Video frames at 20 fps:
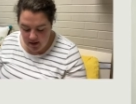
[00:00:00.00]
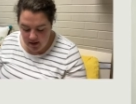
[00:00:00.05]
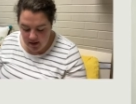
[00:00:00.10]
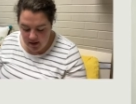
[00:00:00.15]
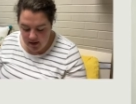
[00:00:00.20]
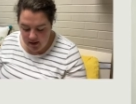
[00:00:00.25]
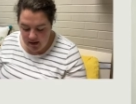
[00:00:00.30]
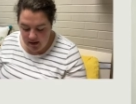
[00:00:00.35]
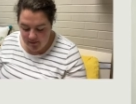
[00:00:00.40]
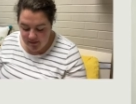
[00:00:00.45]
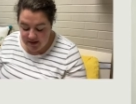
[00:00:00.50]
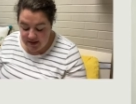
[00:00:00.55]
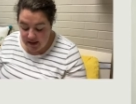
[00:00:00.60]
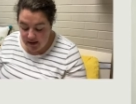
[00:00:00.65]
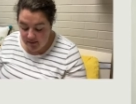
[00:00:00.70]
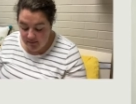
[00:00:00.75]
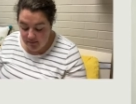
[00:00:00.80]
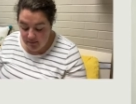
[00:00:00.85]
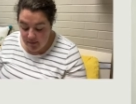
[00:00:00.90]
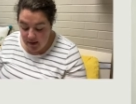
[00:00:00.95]
And Ava
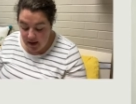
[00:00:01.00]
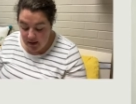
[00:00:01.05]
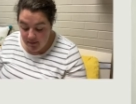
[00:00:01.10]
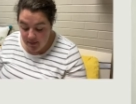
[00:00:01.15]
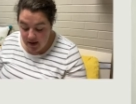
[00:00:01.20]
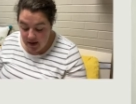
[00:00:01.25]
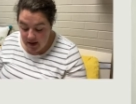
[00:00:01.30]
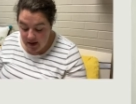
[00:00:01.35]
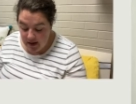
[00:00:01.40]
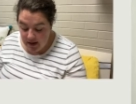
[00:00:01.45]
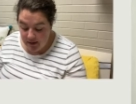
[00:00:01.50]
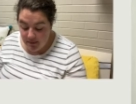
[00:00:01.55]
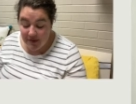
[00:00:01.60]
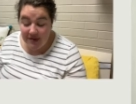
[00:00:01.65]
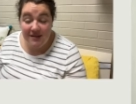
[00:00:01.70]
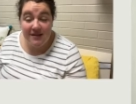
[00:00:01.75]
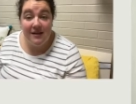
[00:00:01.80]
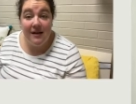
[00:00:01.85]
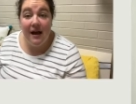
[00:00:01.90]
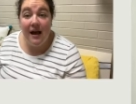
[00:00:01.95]
said, maybe he
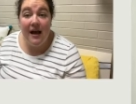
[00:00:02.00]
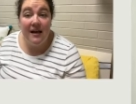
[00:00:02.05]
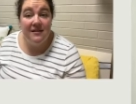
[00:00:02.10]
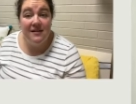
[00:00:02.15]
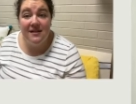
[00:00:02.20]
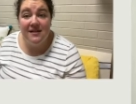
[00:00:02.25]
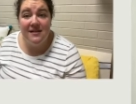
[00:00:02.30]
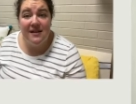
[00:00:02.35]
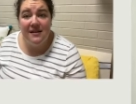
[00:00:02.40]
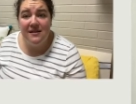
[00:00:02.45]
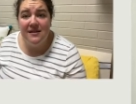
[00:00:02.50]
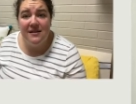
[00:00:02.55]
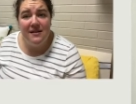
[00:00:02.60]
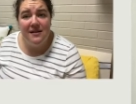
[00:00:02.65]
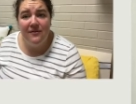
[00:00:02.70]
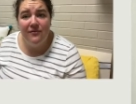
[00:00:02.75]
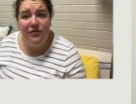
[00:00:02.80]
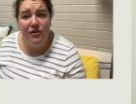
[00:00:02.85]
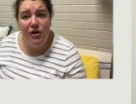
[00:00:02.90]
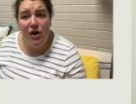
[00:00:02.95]
has a
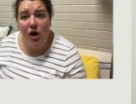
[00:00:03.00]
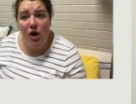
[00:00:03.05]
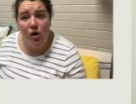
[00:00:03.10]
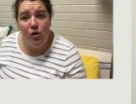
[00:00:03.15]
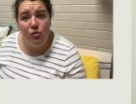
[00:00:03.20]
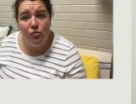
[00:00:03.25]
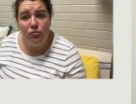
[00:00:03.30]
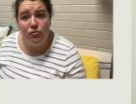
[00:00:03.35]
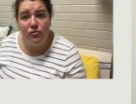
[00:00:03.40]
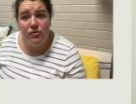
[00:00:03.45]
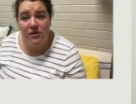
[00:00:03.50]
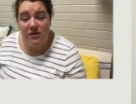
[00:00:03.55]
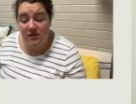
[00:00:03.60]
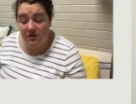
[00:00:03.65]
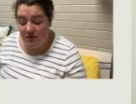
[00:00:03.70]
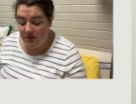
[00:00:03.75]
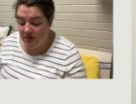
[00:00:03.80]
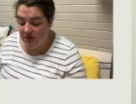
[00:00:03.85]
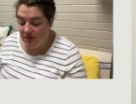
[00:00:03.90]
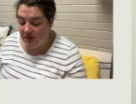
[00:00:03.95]
sensitive nose.
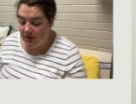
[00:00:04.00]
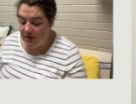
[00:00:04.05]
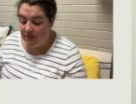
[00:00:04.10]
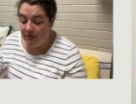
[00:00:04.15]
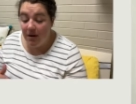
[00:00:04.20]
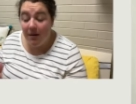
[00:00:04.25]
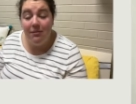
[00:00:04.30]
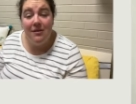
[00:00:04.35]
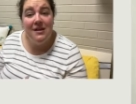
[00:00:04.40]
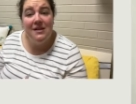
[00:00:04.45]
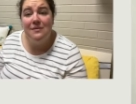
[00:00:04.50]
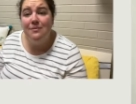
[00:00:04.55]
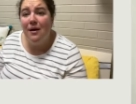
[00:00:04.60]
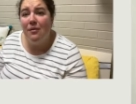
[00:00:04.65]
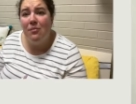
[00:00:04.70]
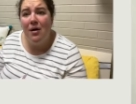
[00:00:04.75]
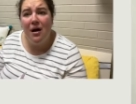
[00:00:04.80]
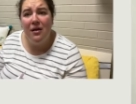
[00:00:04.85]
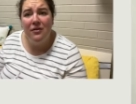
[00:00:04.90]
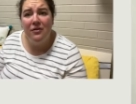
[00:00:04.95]
Maybe the smell
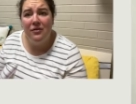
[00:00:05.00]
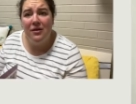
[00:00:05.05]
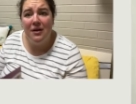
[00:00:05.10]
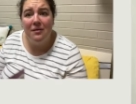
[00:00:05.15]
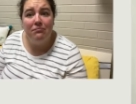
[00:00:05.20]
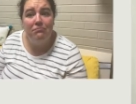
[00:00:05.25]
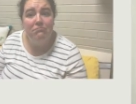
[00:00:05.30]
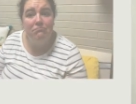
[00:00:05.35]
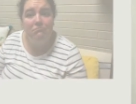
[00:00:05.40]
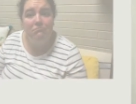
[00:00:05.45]
bothered him.